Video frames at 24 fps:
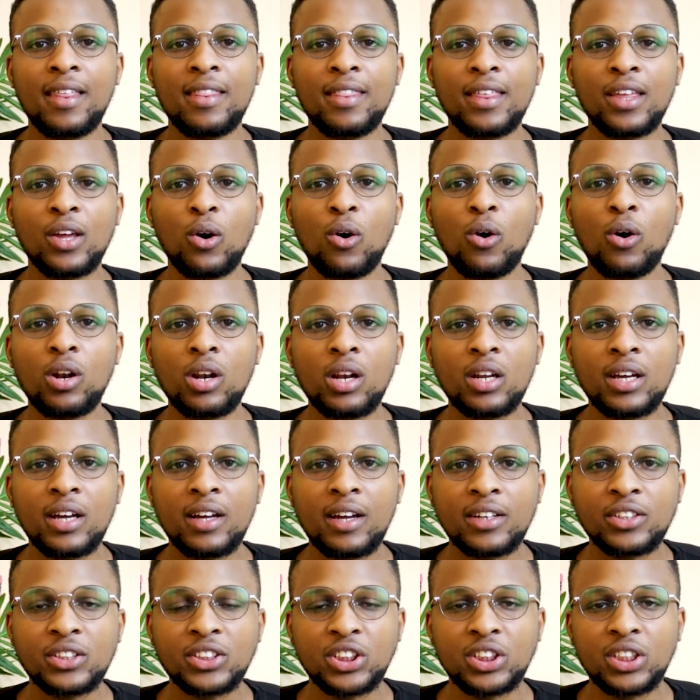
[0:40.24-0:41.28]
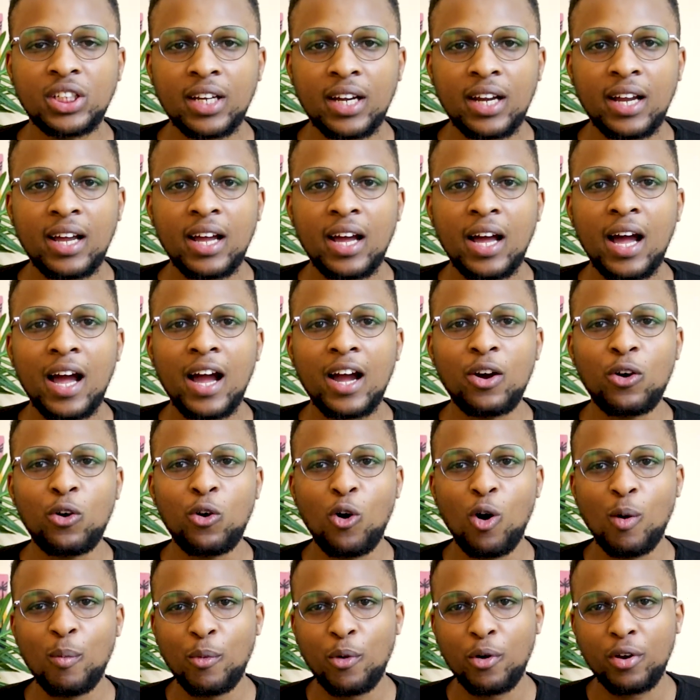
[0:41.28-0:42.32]
they all share a
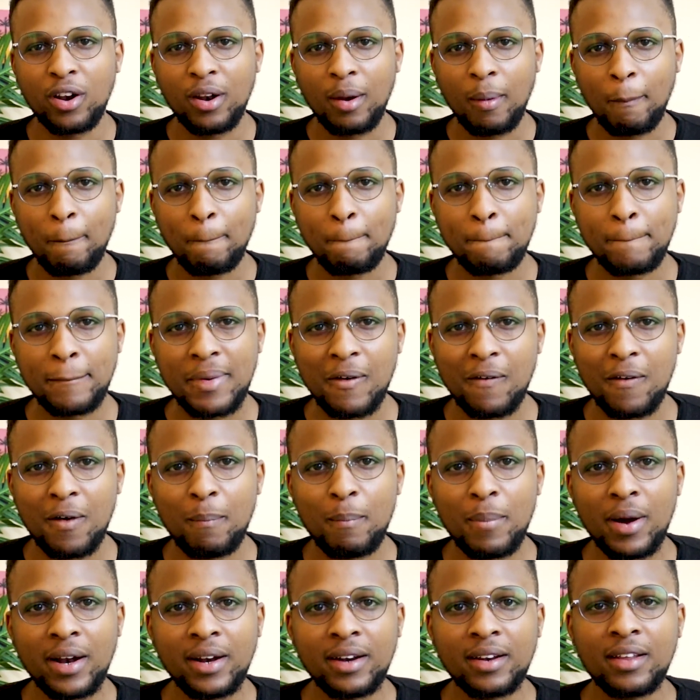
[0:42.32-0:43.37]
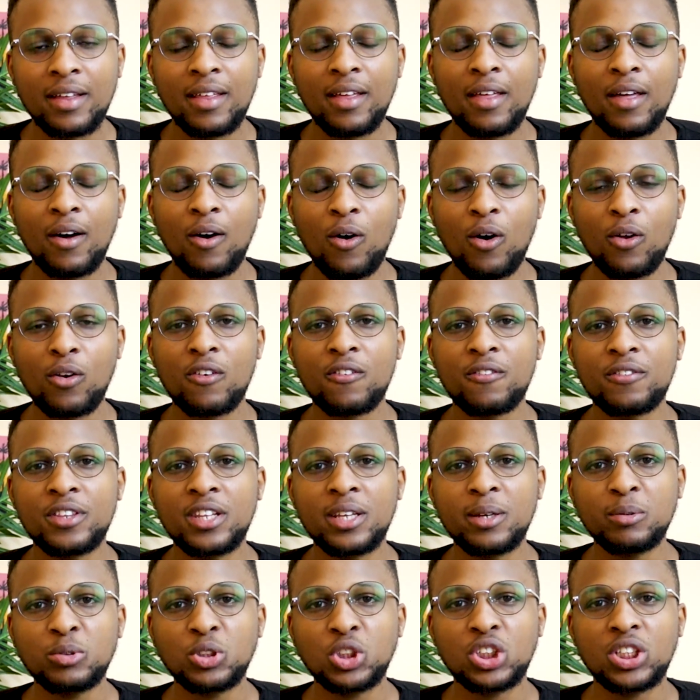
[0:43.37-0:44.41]
common power band. All of
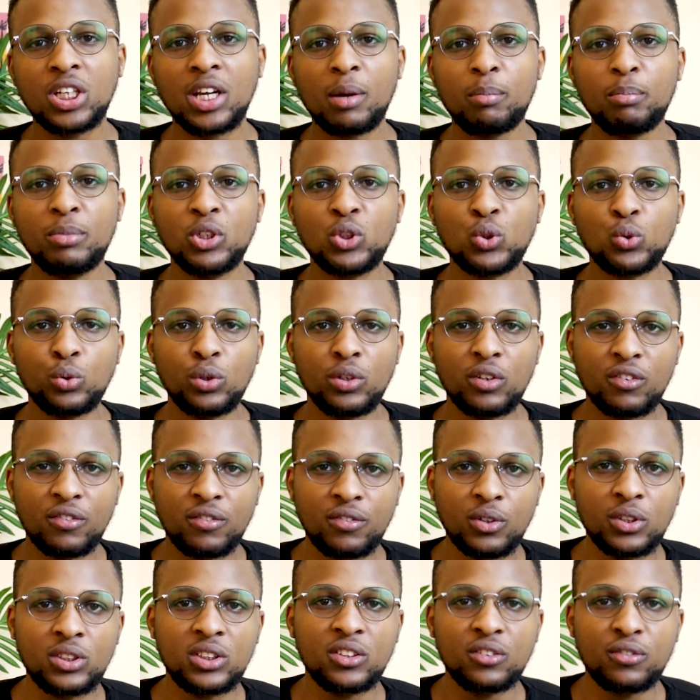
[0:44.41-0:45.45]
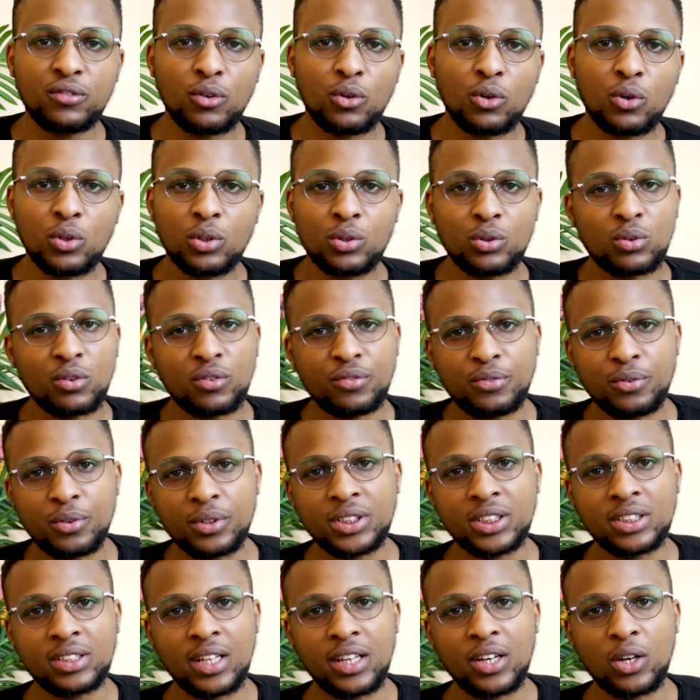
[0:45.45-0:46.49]
them share between 44 to
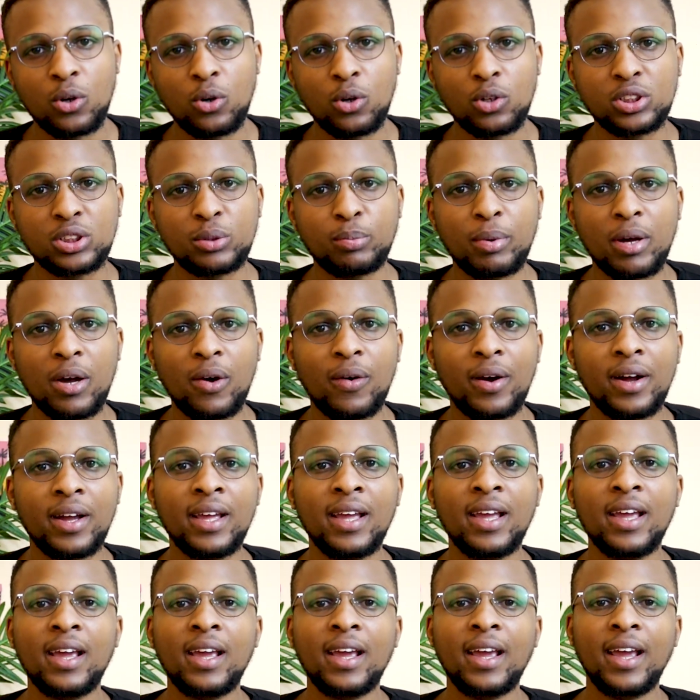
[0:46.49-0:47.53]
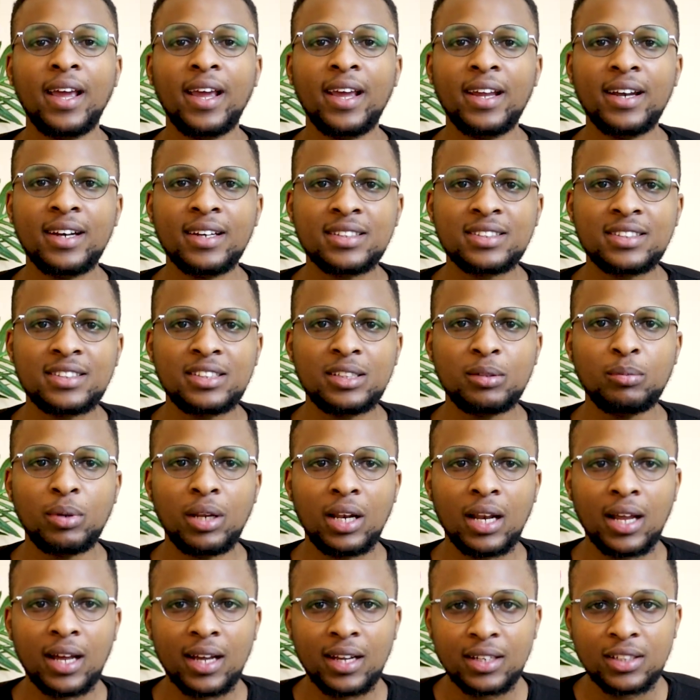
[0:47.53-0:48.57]
49 horsepower and
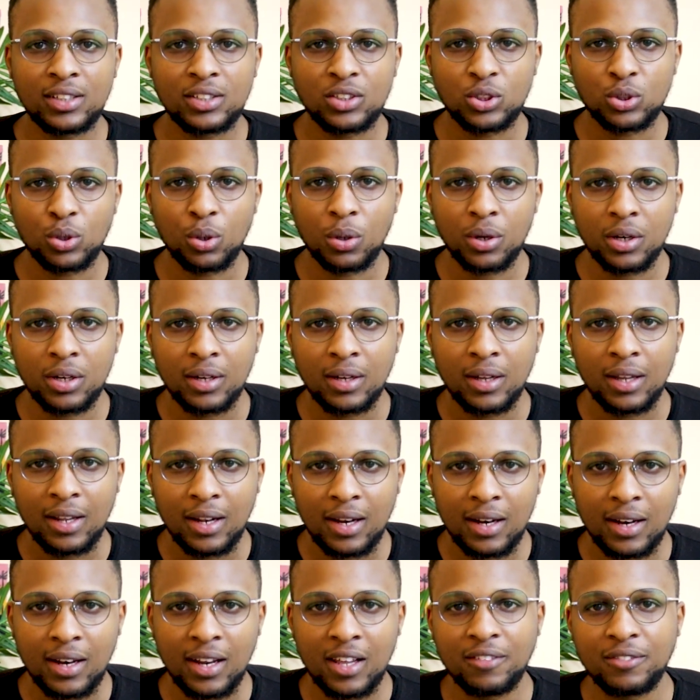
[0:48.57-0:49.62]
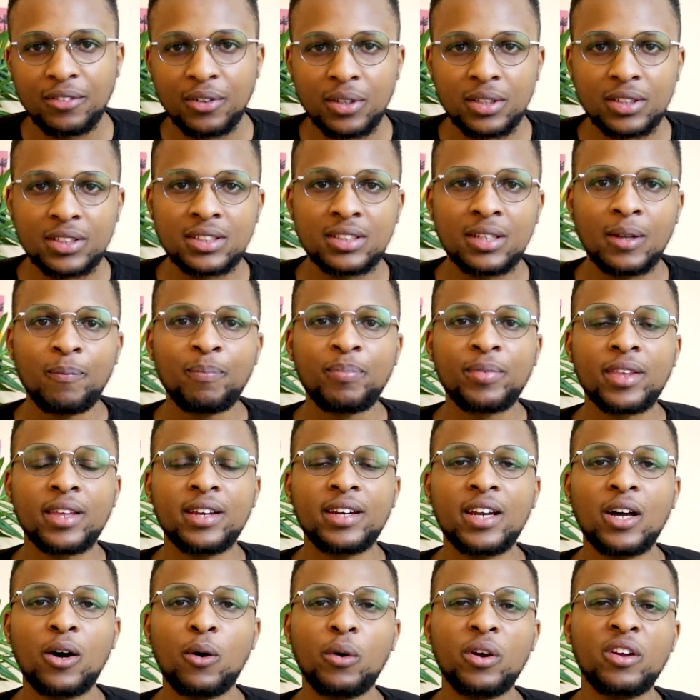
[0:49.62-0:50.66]
similar torque levels.
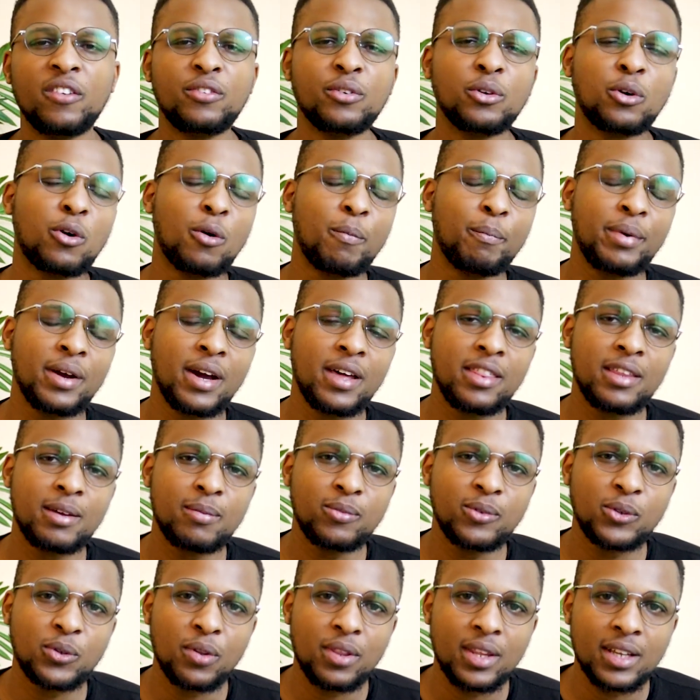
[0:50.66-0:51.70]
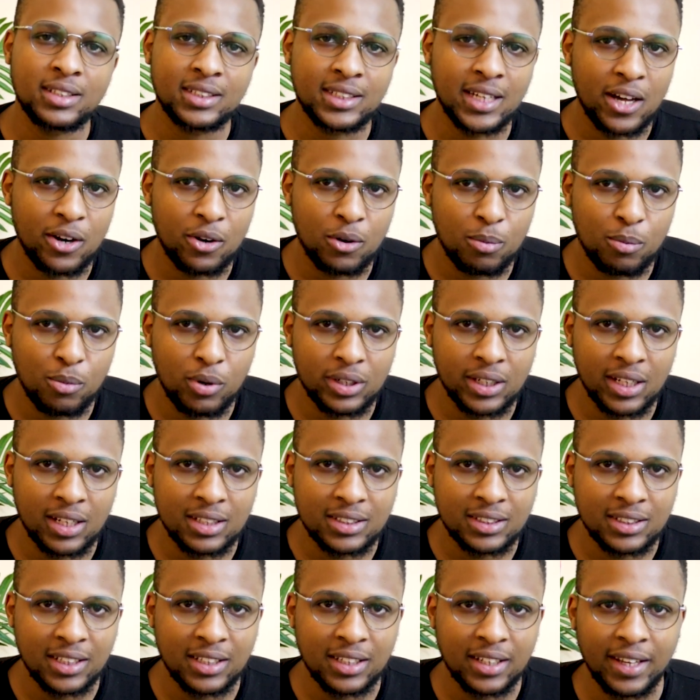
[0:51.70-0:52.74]
Now, if you compare them to the Taro
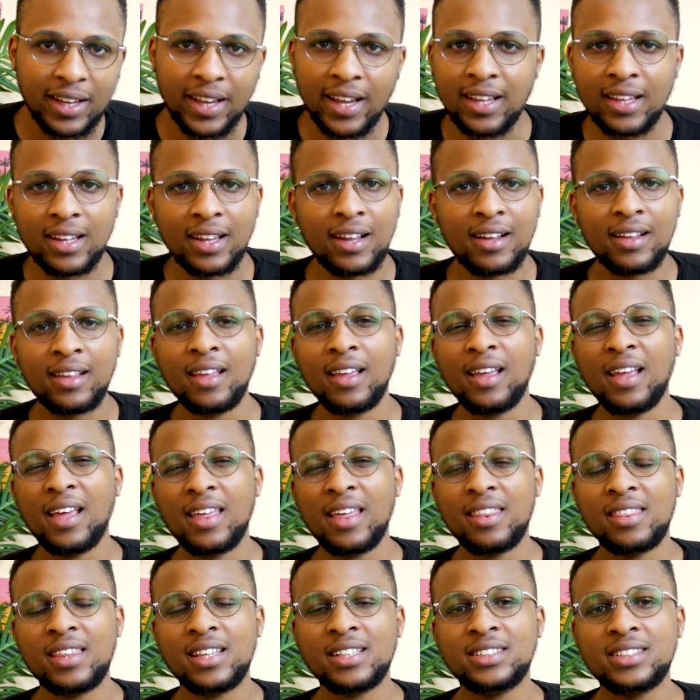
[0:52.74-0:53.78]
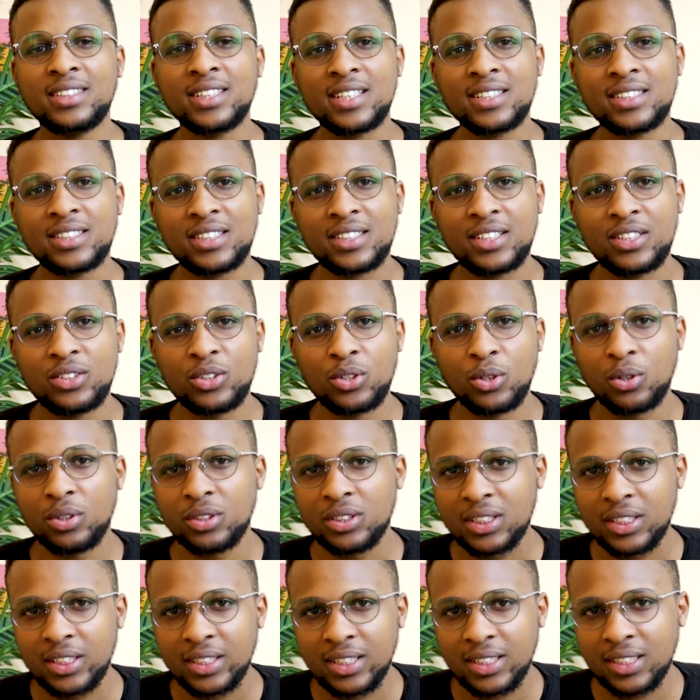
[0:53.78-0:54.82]
models in Kenya, they just
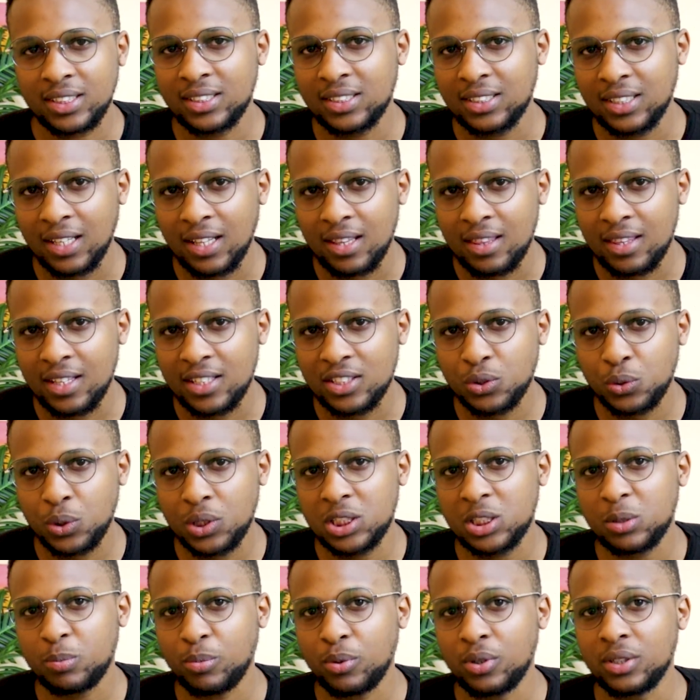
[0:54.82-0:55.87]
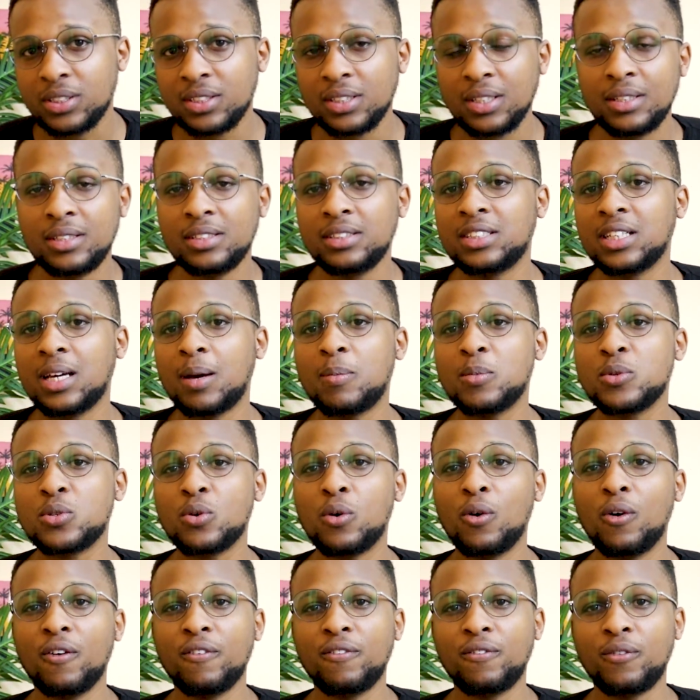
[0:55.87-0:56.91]
don't hit the sweet spot in terms
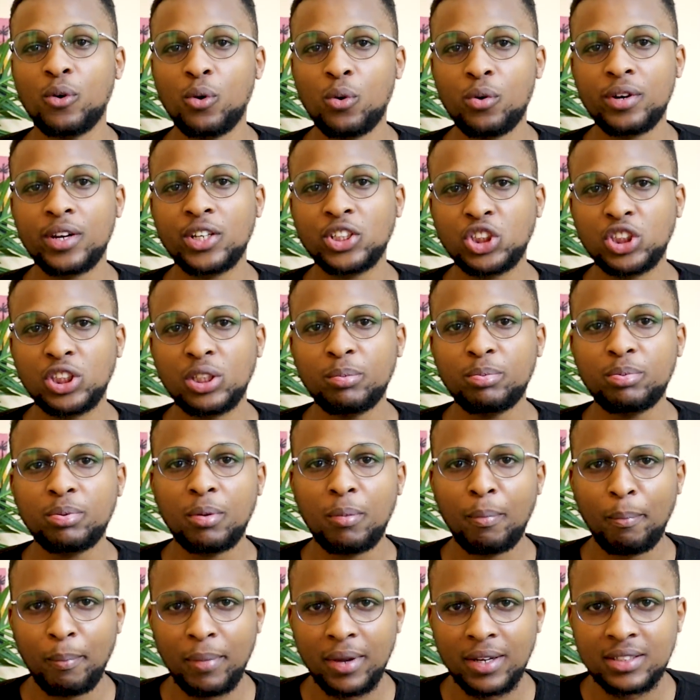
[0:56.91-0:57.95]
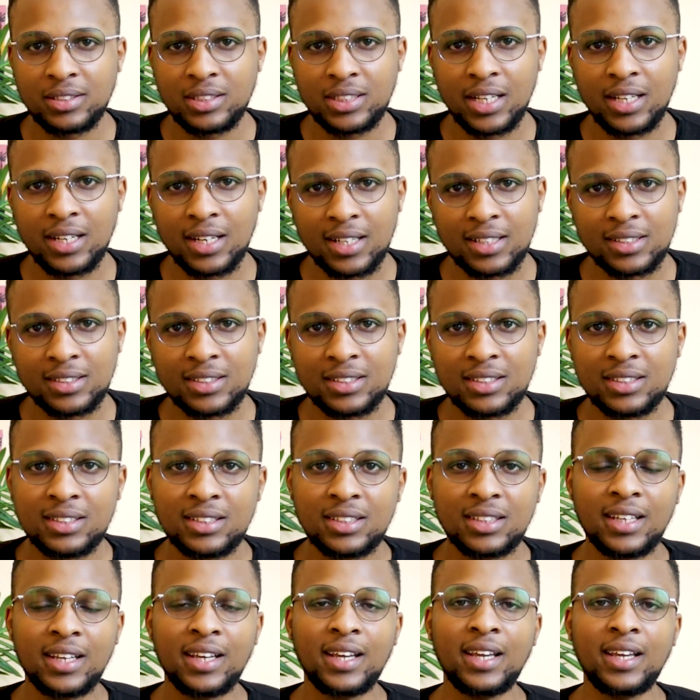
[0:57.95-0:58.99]
of ownership,
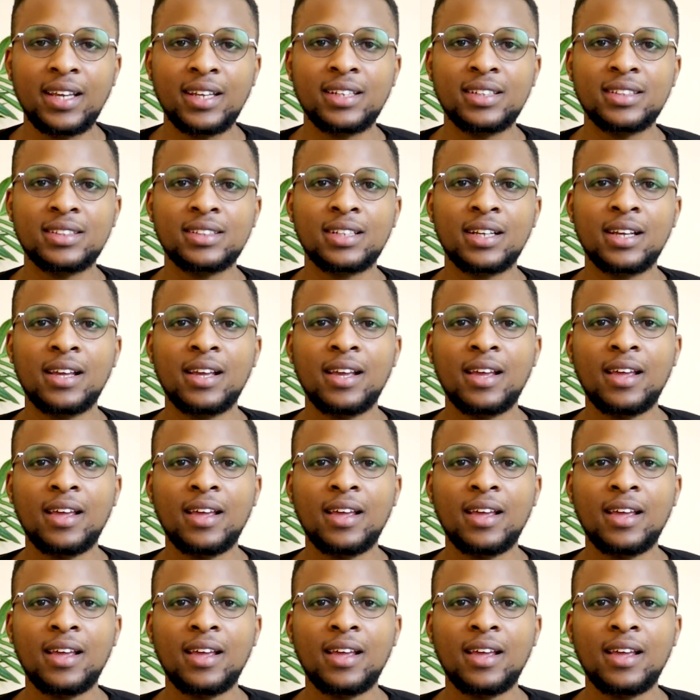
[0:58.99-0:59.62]
maintenance, and